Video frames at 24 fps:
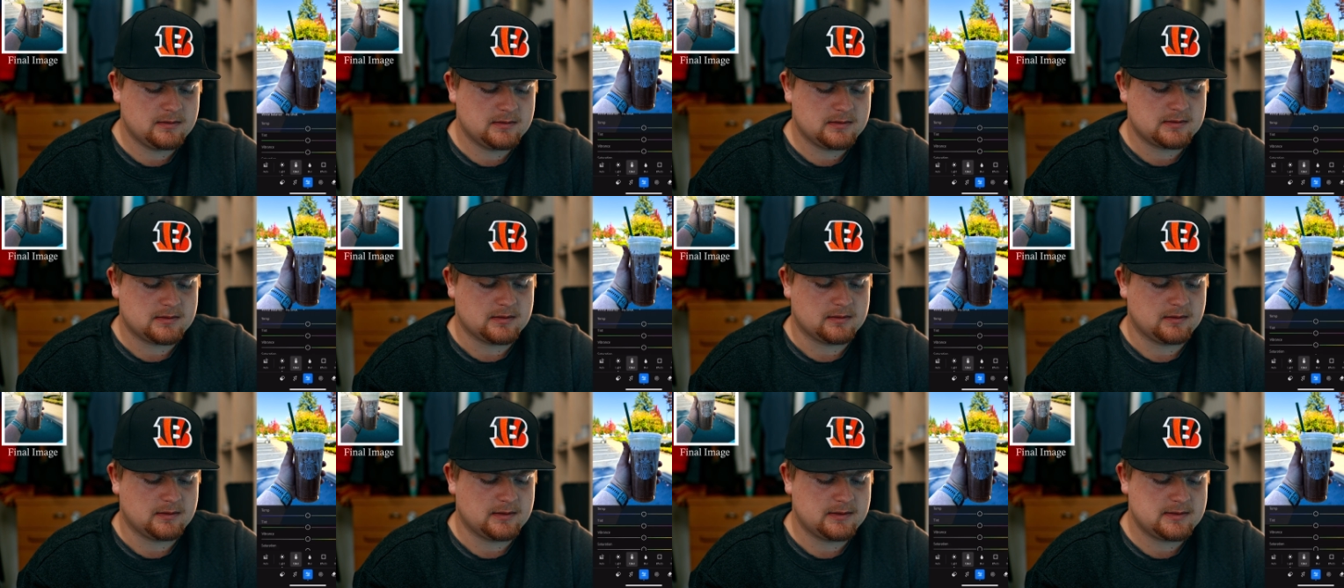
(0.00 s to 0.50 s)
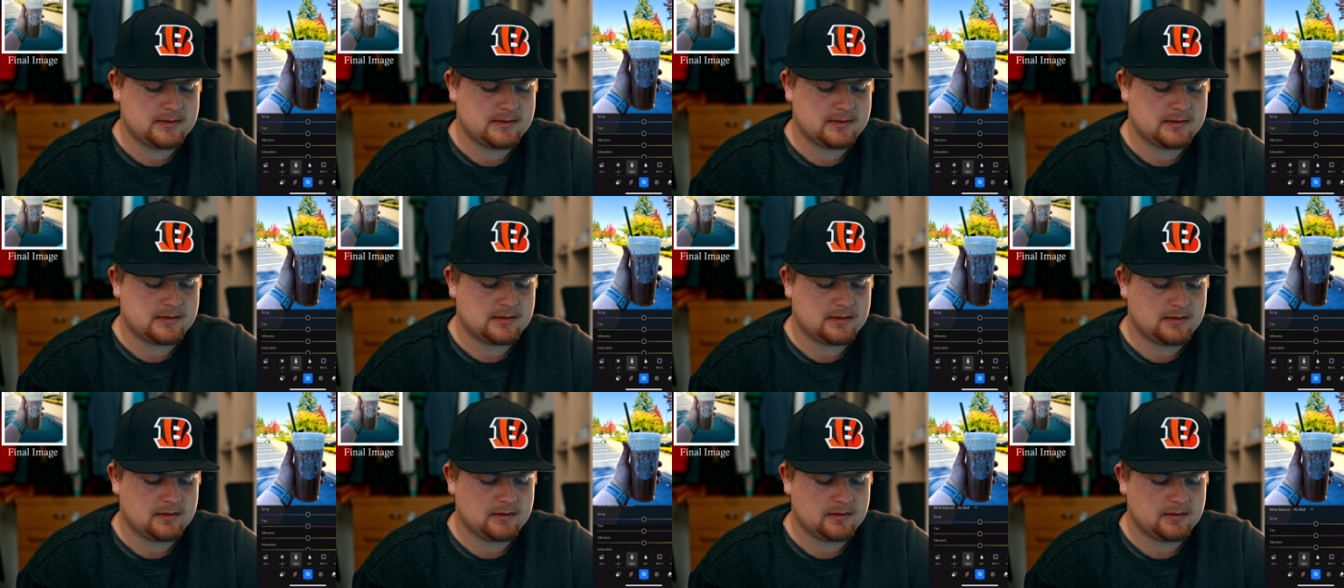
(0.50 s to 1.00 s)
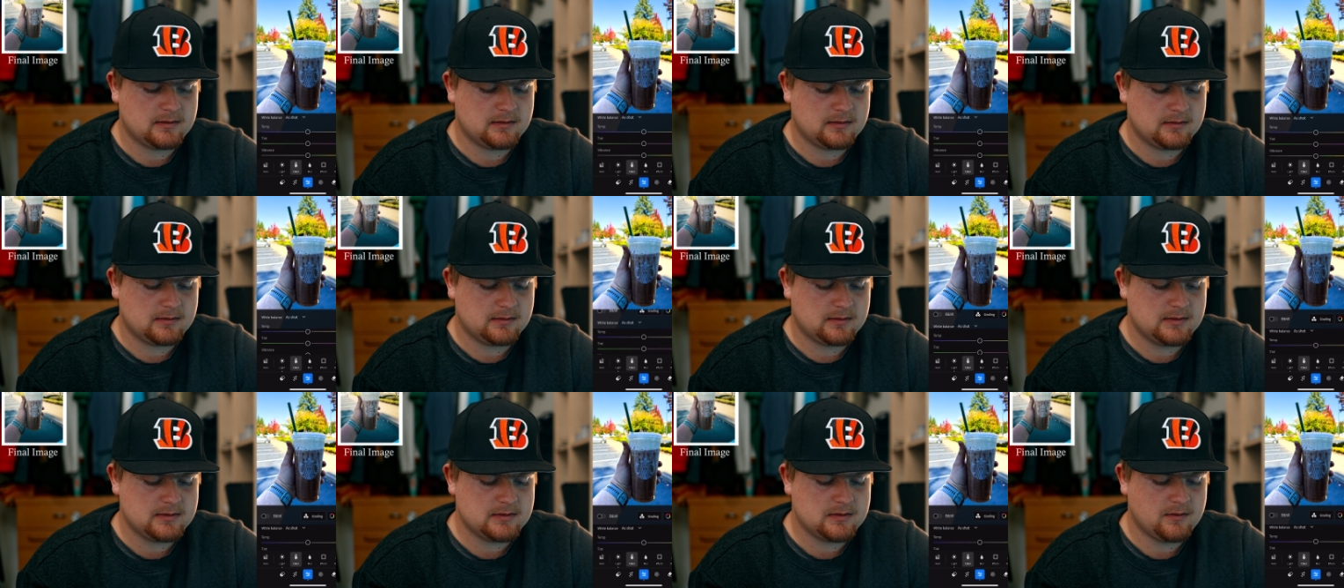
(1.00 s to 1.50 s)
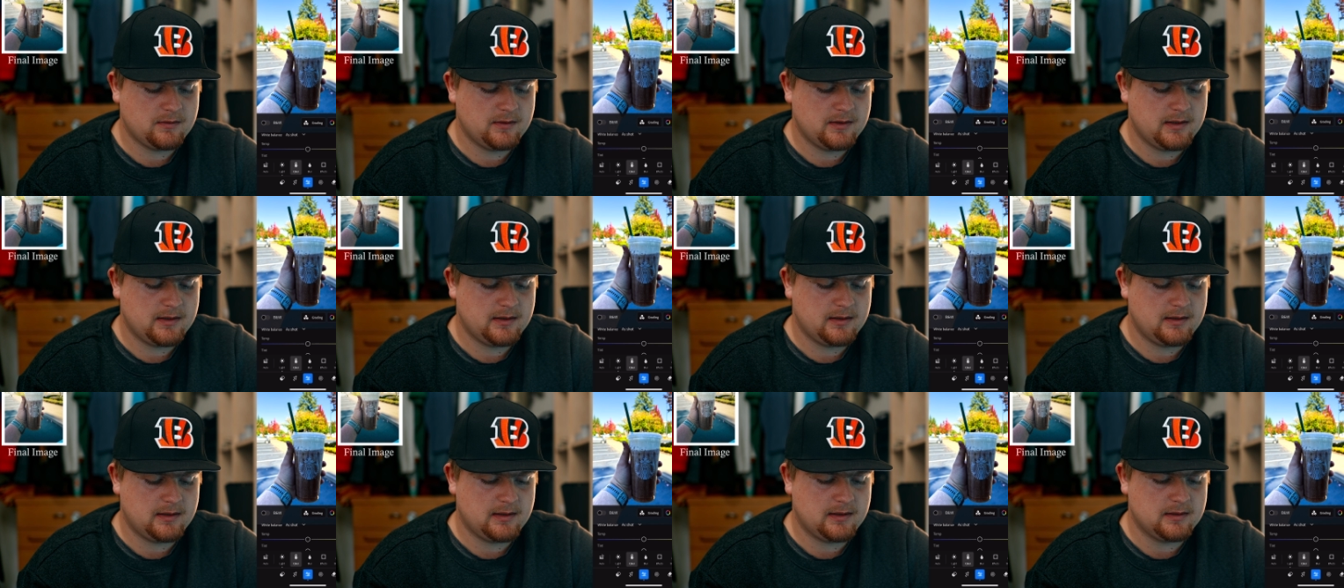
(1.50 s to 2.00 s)
So let's, let's go
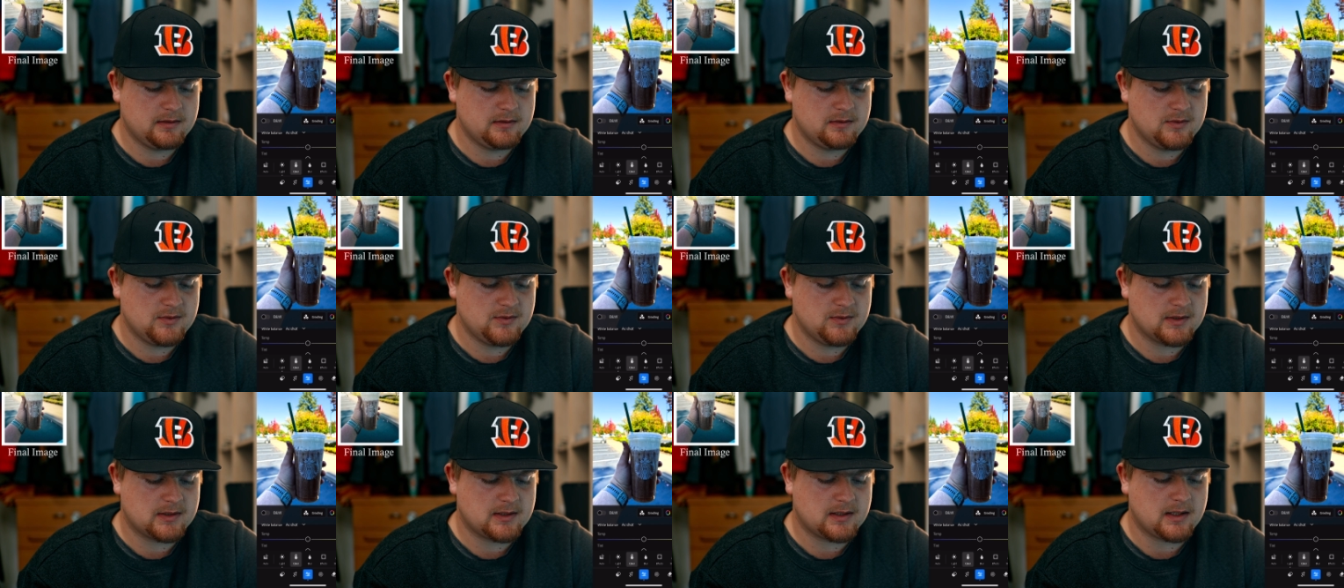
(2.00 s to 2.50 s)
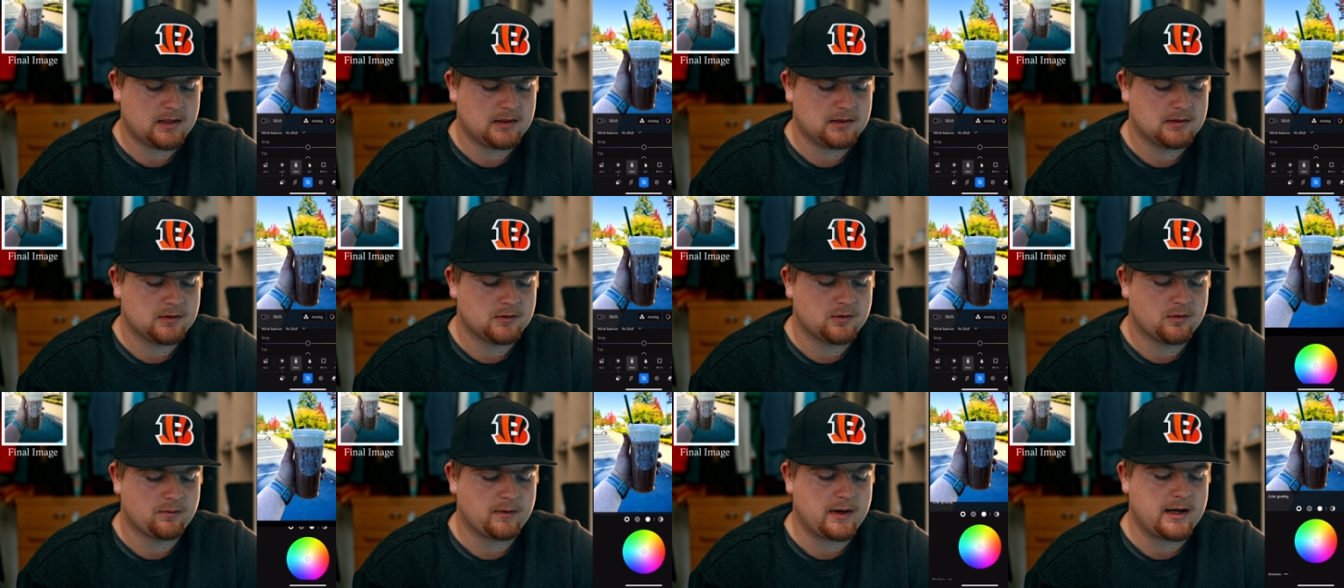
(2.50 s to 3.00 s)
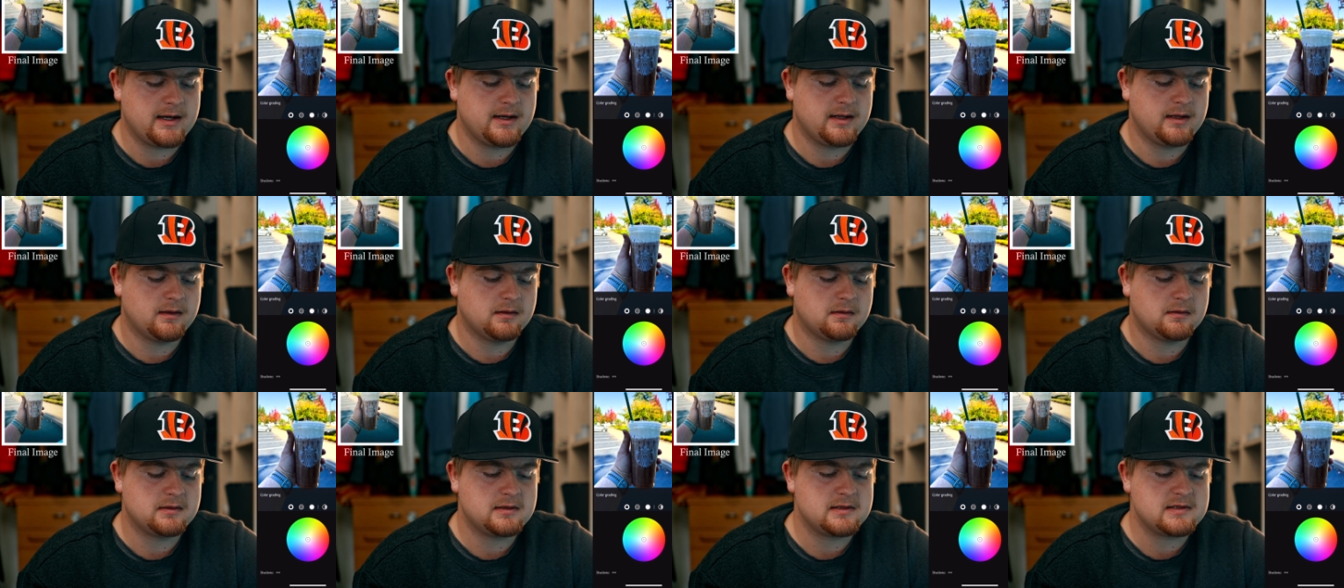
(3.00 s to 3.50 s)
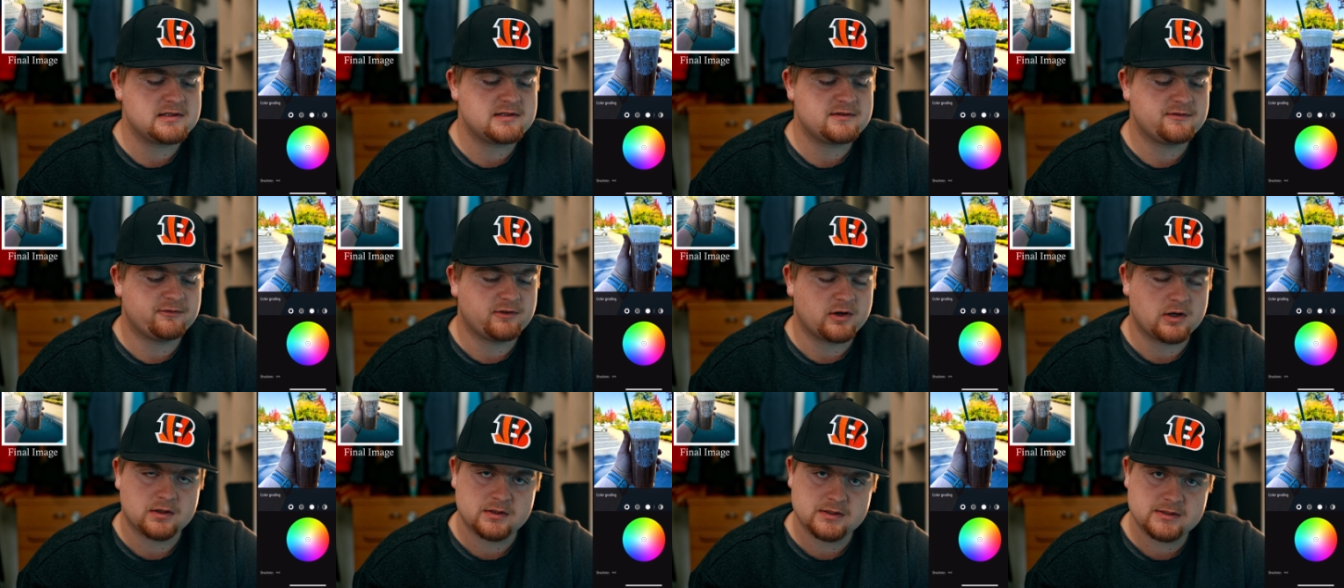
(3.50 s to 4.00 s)
ahead and do the color grading on this
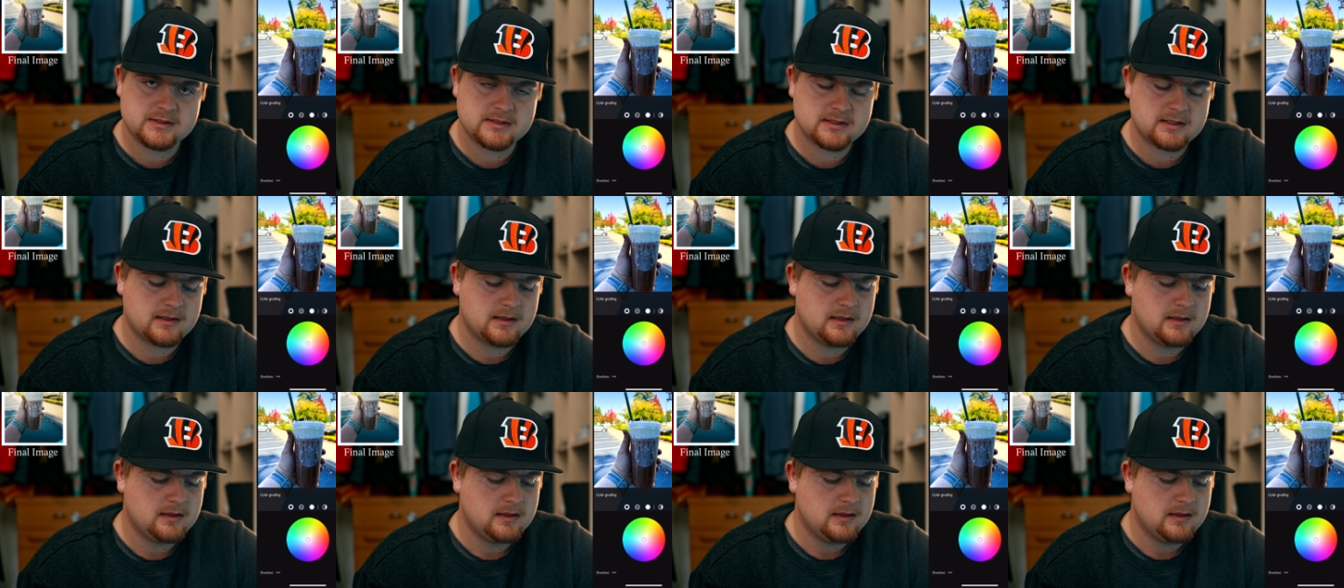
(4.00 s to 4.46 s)
first.